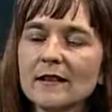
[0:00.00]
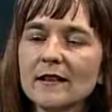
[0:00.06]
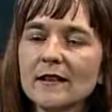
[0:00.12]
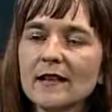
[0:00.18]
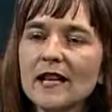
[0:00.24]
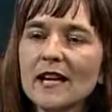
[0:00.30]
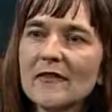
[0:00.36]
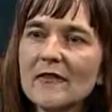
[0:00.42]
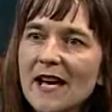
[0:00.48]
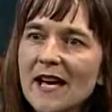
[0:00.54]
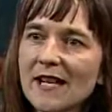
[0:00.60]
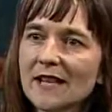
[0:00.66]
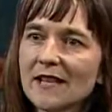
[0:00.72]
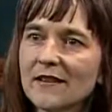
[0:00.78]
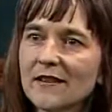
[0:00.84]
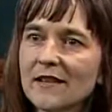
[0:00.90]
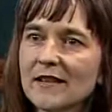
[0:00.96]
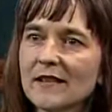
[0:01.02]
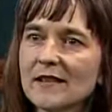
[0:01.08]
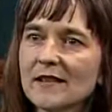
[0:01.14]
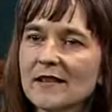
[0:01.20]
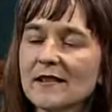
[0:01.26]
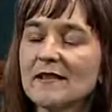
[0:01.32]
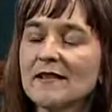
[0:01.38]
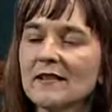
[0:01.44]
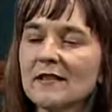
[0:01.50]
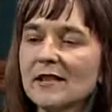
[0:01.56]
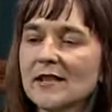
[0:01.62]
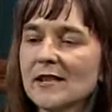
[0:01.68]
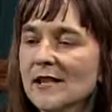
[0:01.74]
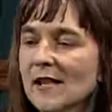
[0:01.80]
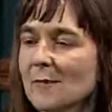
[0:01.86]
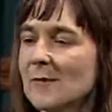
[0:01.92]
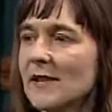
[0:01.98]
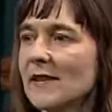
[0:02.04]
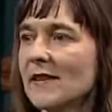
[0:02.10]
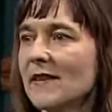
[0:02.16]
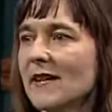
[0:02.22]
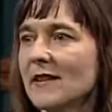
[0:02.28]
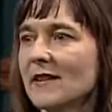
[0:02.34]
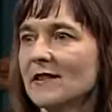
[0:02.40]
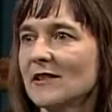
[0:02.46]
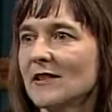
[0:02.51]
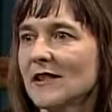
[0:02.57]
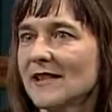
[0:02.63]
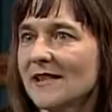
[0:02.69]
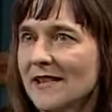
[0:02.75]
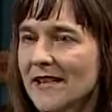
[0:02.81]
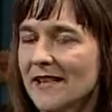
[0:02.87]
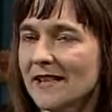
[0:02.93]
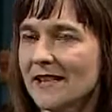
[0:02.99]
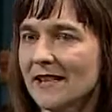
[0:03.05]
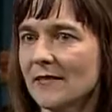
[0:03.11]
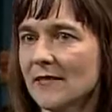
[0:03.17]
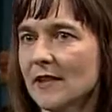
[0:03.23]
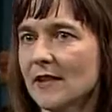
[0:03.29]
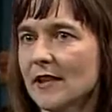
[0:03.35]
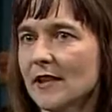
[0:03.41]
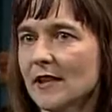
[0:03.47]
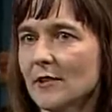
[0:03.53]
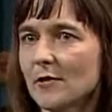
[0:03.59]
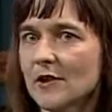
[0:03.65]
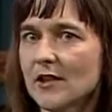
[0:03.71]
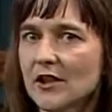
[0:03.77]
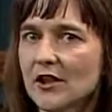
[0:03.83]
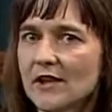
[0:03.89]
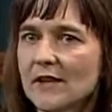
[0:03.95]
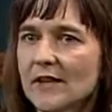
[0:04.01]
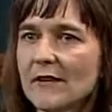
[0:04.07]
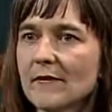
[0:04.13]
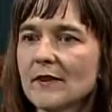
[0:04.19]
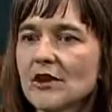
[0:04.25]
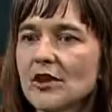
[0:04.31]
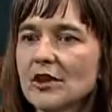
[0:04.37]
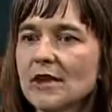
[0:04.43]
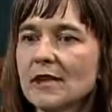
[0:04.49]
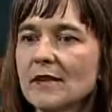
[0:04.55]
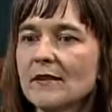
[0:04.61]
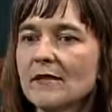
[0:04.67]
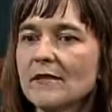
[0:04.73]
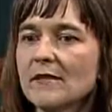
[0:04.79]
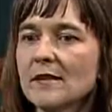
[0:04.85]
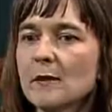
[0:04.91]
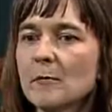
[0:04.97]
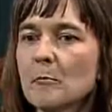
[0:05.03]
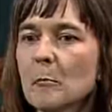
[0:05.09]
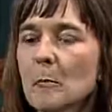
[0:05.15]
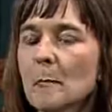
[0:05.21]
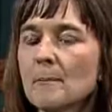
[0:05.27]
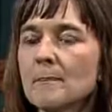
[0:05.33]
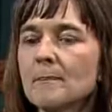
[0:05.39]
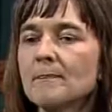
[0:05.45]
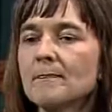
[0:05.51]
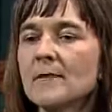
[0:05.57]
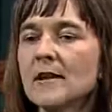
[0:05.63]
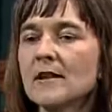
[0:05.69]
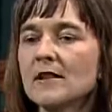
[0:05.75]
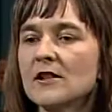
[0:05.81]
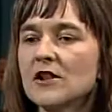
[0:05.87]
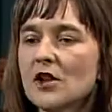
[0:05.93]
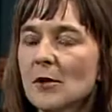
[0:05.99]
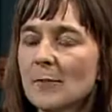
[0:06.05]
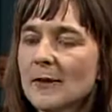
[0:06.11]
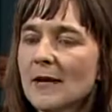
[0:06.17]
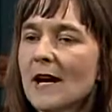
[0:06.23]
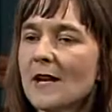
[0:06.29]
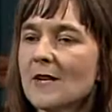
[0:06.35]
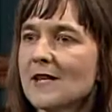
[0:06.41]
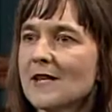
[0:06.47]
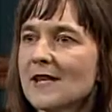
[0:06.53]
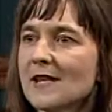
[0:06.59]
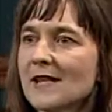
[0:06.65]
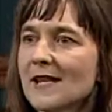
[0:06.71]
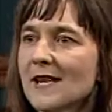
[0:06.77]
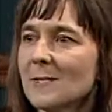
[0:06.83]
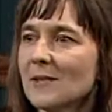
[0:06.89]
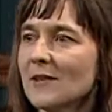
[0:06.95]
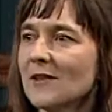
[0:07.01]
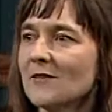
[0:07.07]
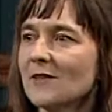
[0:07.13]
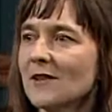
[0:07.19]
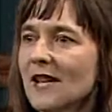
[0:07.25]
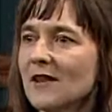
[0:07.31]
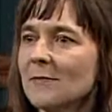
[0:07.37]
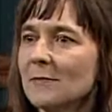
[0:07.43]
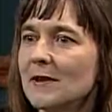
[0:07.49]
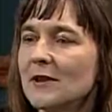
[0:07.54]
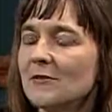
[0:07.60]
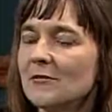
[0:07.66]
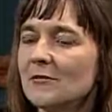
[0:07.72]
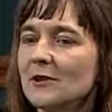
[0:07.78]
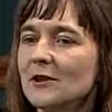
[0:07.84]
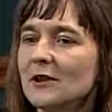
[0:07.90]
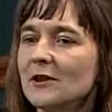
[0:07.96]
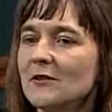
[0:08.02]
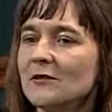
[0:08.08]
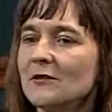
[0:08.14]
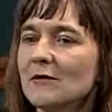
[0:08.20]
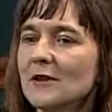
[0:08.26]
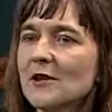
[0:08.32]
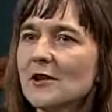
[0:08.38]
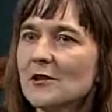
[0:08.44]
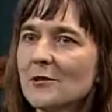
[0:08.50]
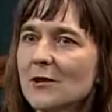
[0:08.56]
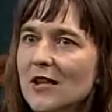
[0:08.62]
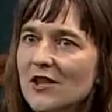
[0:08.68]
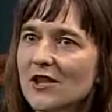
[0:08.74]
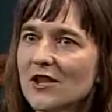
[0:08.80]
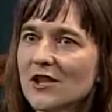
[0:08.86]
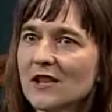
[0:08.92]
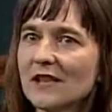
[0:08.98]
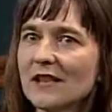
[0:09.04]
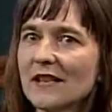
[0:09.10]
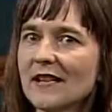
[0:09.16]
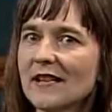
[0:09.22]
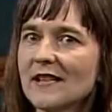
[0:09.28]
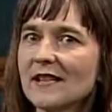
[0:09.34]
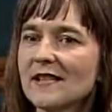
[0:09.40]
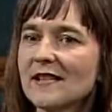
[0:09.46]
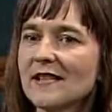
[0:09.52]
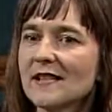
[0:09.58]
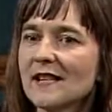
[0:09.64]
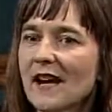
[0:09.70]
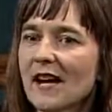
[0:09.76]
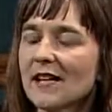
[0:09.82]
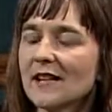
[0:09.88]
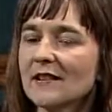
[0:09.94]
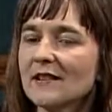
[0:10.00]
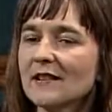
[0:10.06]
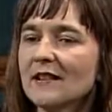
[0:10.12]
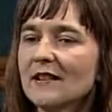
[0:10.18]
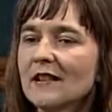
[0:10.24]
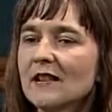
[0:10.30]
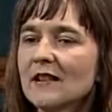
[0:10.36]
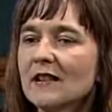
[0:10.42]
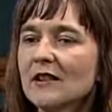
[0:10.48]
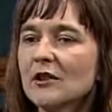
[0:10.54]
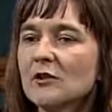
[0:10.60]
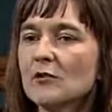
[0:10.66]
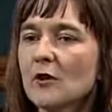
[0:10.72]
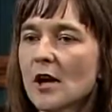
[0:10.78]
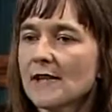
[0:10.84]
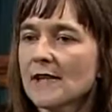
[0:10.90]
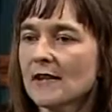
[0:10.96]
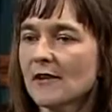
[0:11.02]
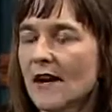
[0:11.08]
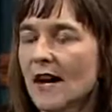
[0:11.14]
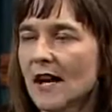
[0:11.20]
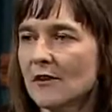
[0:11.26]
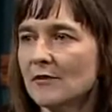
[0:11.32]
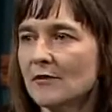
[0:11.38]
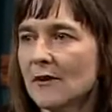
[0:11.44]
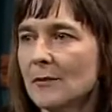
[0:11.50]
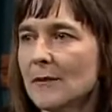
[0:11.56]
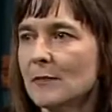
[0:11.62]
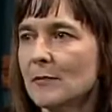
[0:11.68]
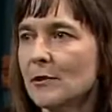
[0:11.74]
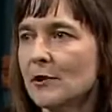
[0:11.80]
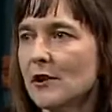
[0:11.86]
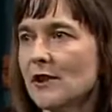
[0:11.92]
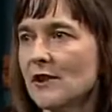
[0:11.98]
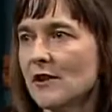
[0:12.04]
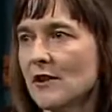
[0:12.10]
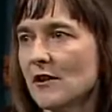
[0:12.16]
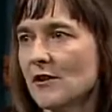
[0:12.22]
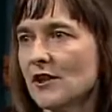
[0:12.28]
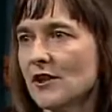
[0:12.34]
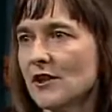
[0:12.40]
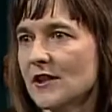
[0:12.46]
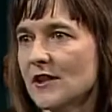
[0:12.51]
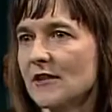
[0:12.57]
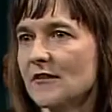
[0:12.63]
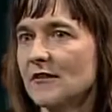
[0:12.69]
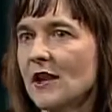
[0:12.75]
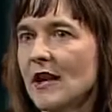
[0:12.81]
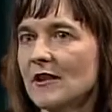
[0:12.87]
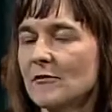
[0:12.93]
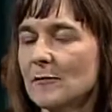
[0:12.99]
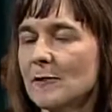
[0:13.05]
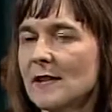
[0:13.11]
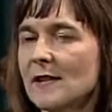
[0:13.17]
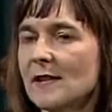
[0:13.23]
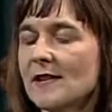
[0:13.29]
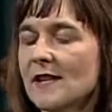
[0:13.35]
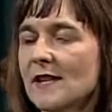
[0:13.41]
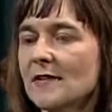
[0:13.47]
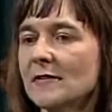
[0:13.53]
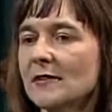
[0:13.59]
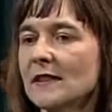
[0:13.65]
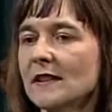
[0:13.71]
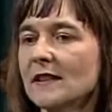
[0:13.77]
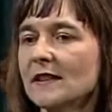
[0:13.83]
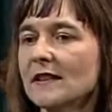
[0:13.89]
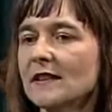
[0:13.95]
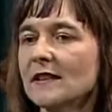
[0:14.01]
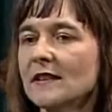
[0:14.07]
And that, he thinks, is something that the saints of various traditions have achieved. Schopenhauer's conception of life being full of frustration and desire draws a lot from the Buddhist notion of life being suffering.